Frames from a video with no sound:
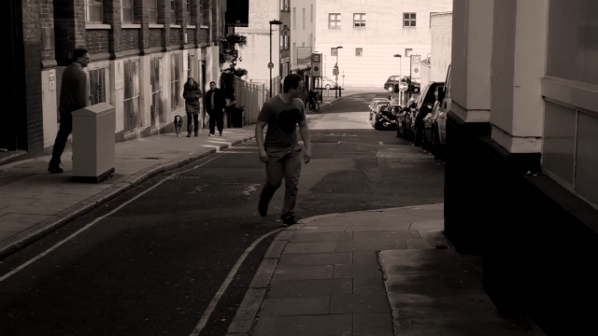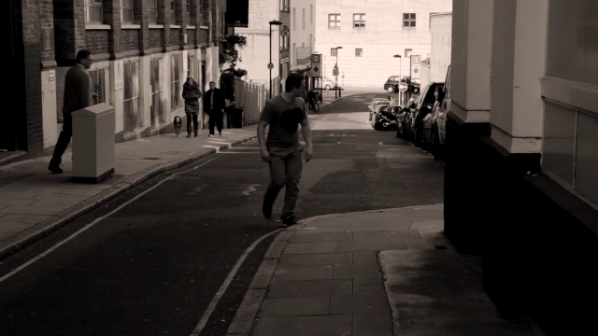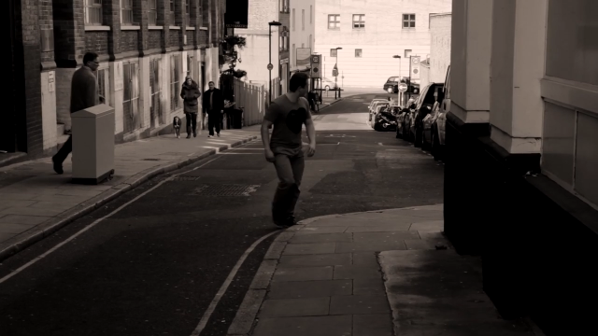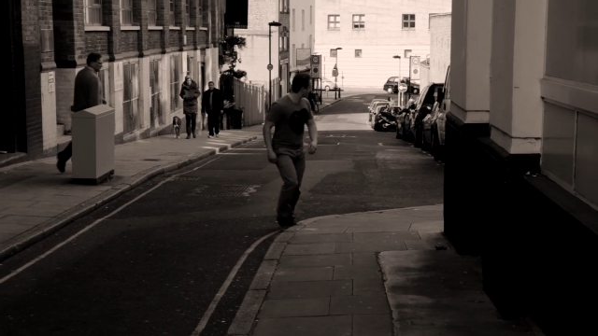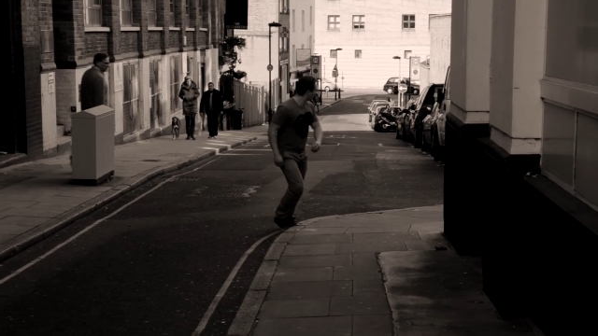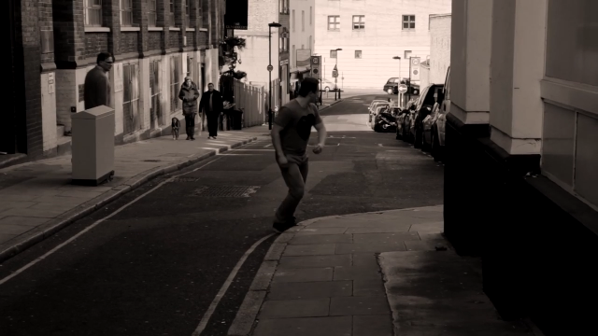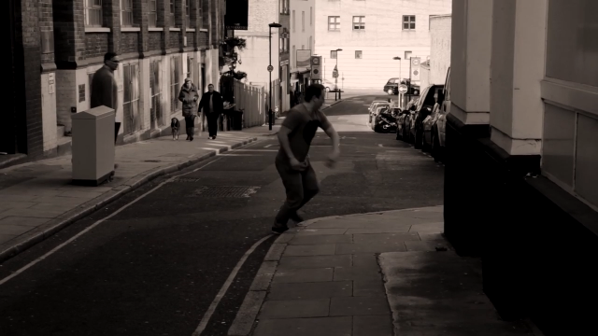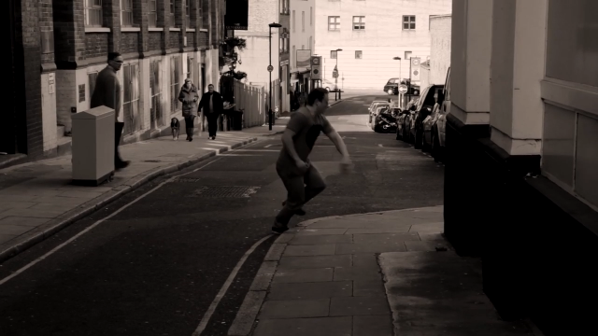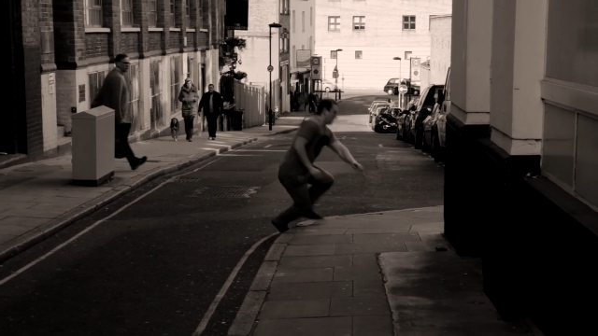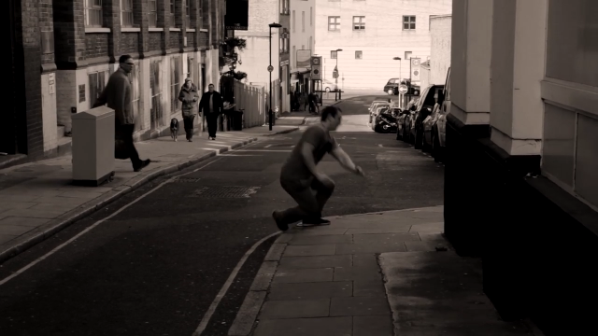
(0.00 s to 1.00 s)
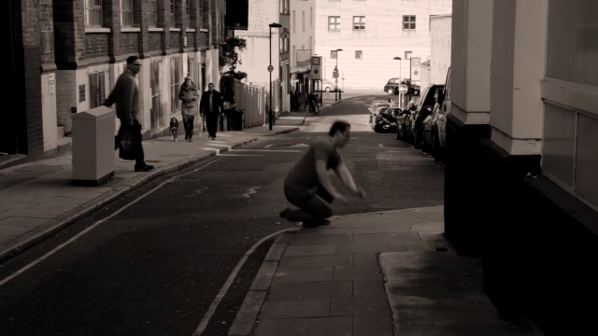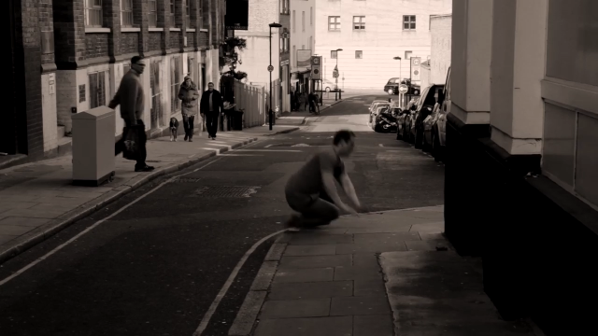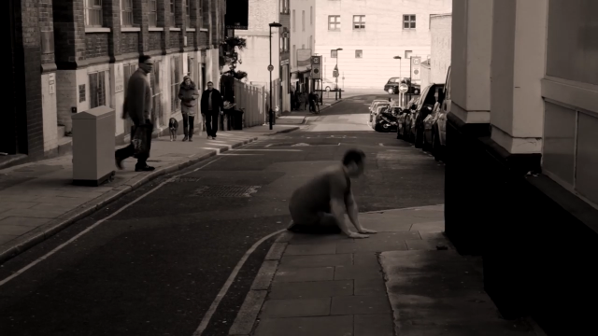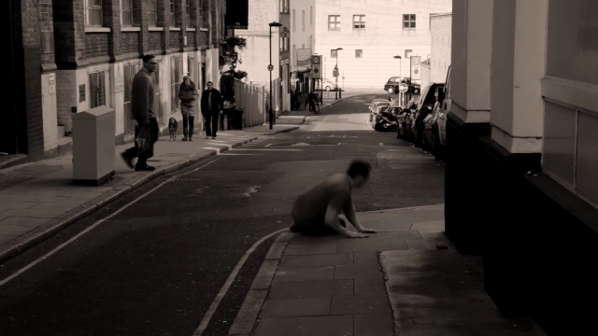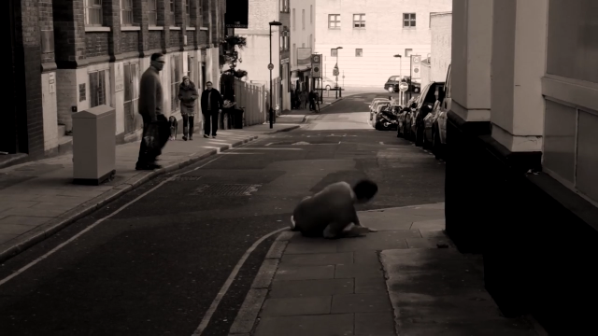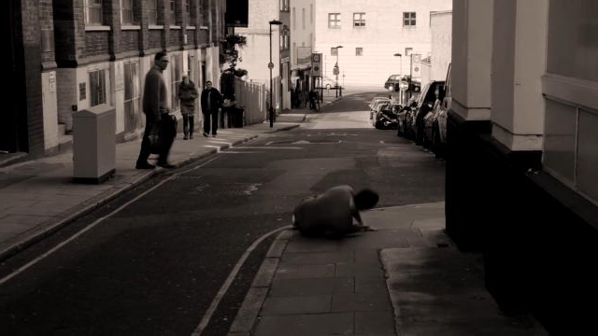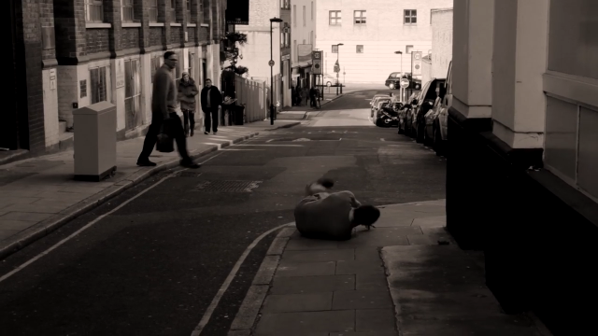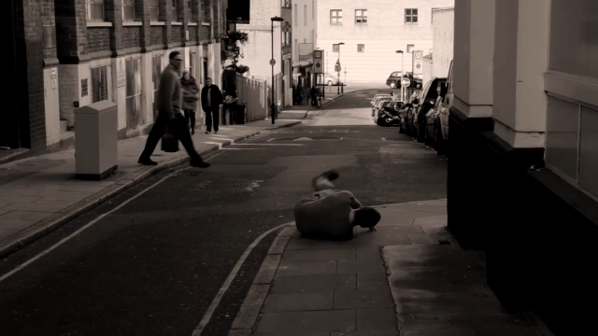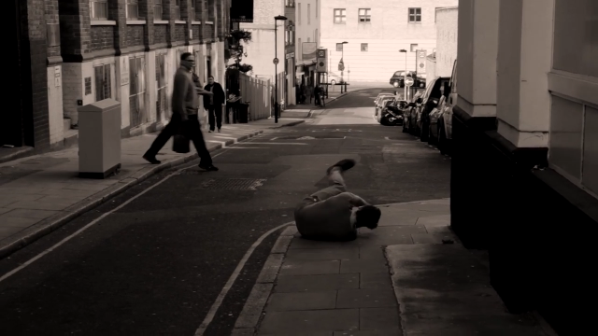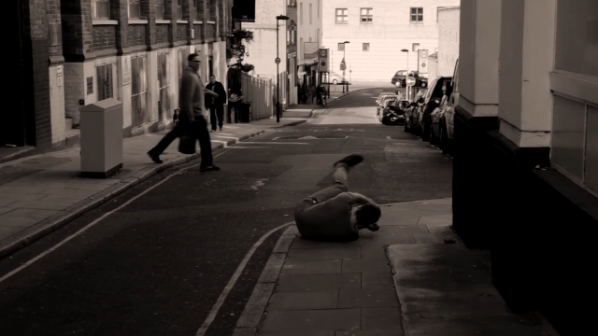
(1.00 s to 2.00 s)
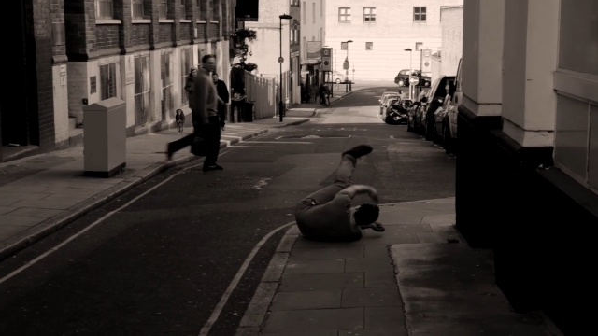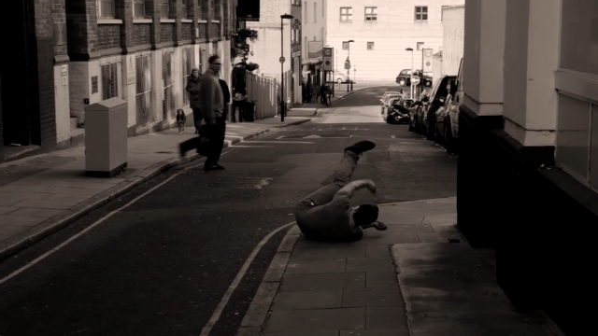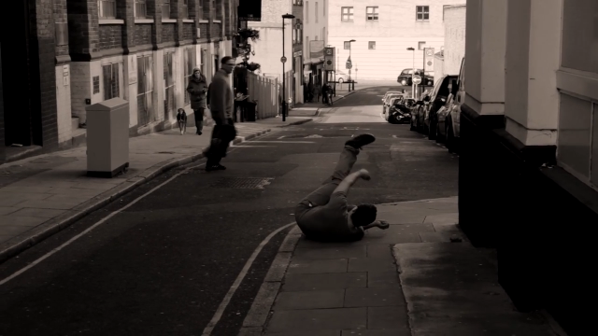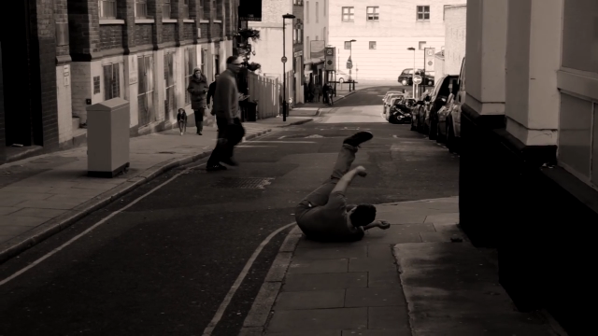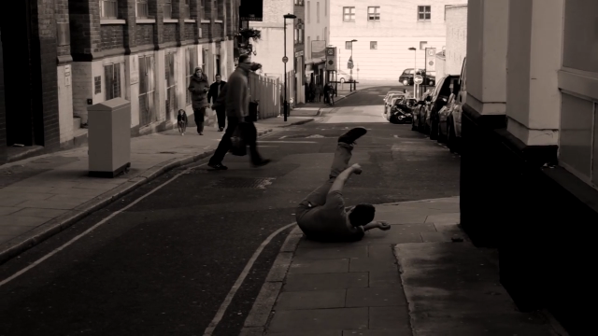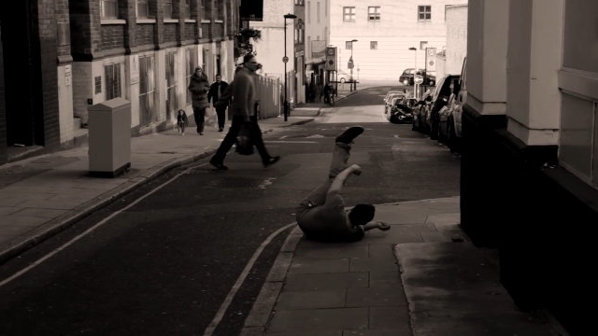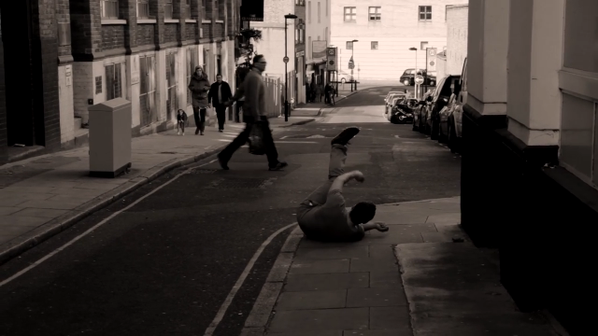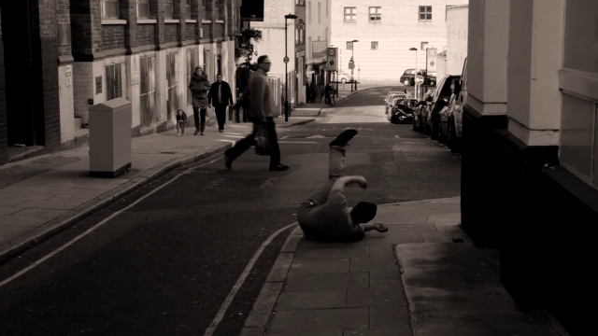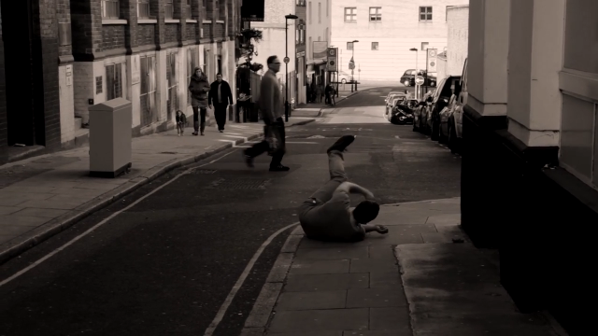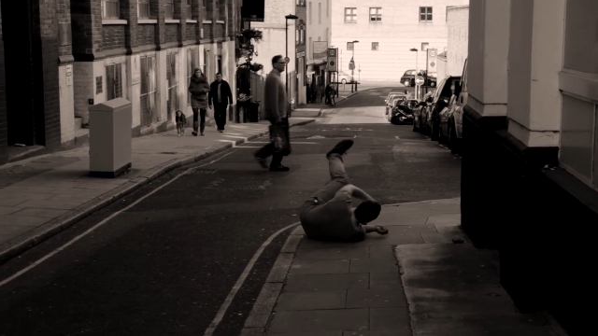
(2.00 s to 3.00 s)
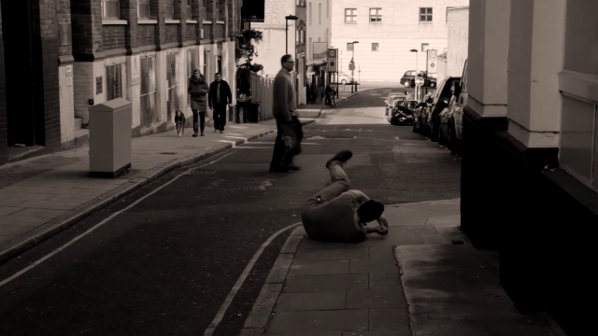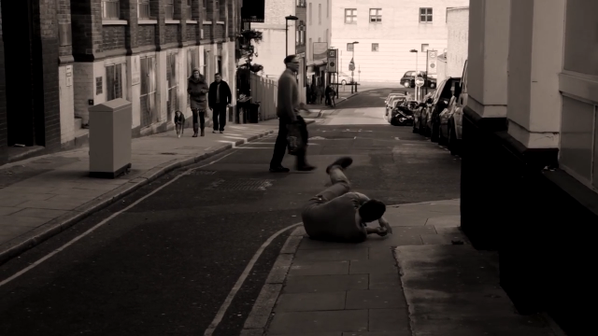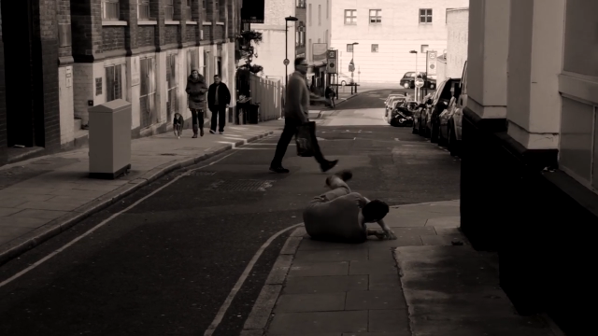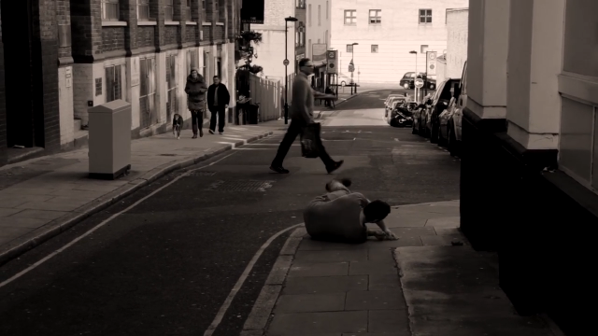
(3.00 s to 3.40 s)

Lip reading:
Nobody's mouth can be seen.